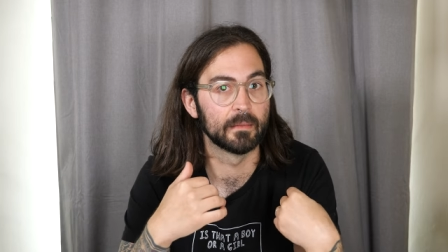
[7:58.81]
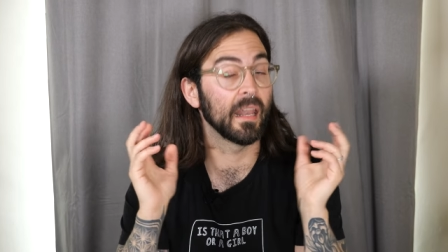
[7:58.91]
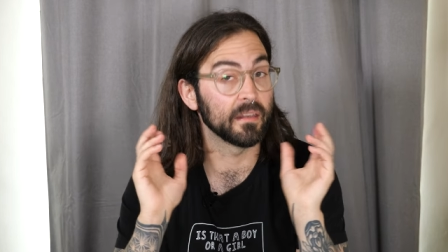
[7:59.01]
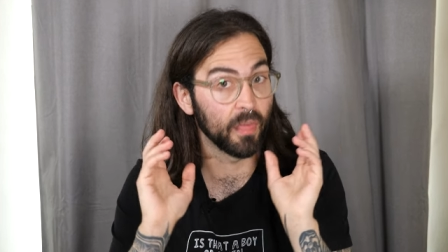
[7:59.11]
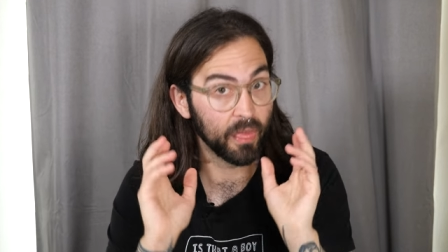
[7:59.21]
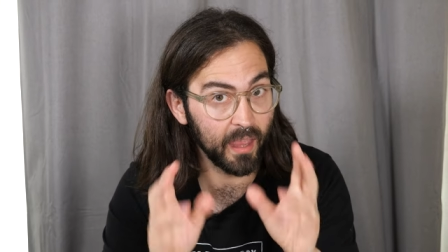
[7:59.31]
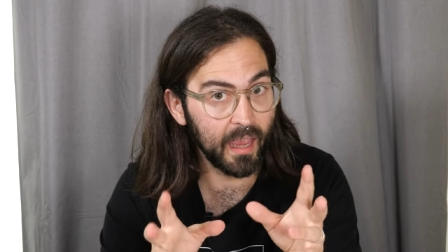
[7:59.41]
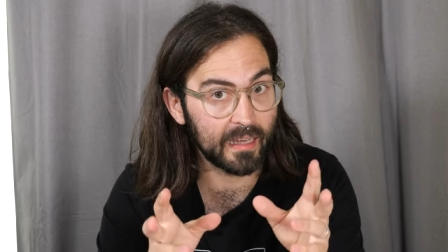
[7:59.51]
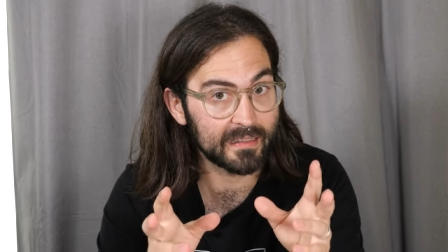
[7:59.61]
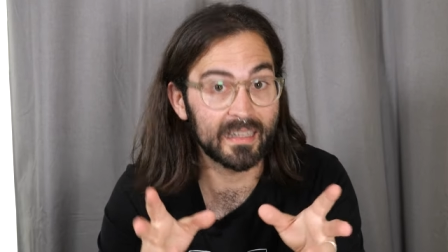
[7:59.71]
And
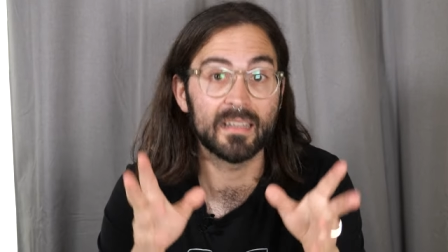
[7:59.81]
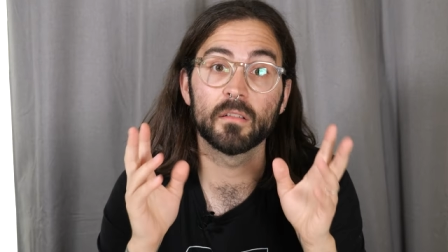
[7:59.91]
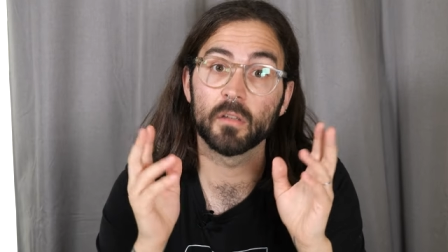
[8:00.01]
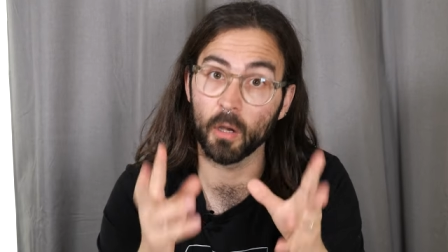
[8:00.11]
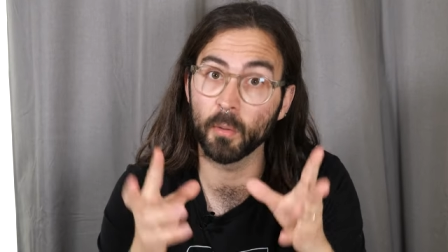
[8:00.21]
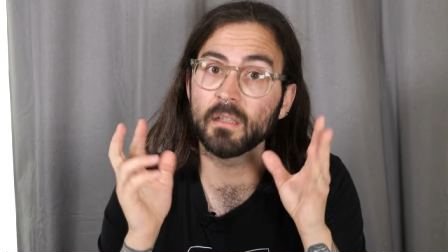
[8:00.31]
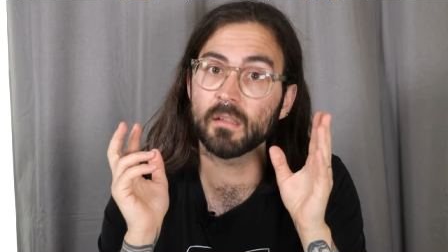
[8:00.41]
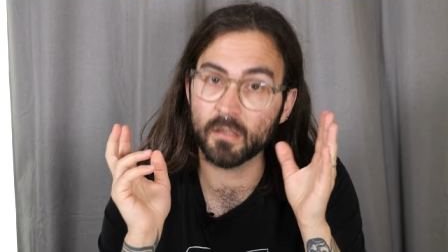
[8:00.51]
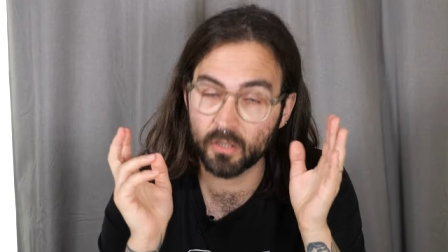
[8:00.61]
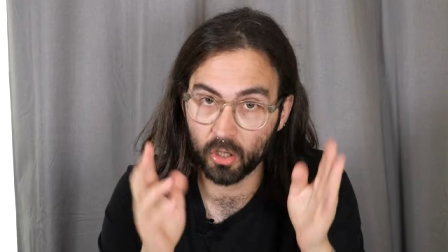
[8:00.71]
that is going
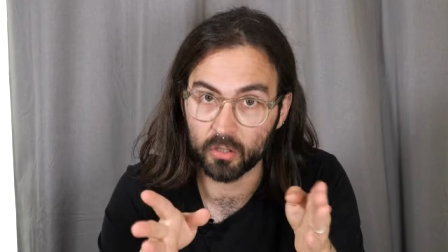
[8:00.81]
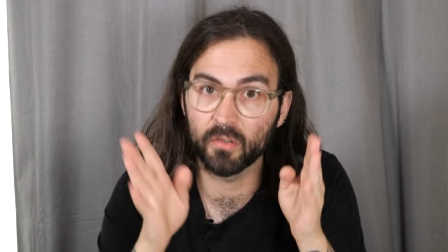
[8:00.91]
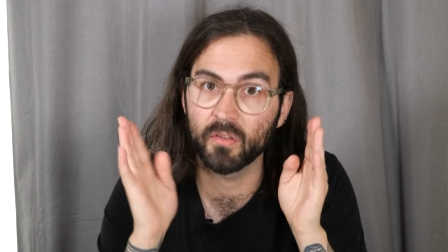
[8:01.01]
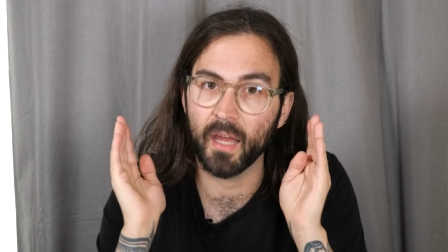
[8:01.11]
to cost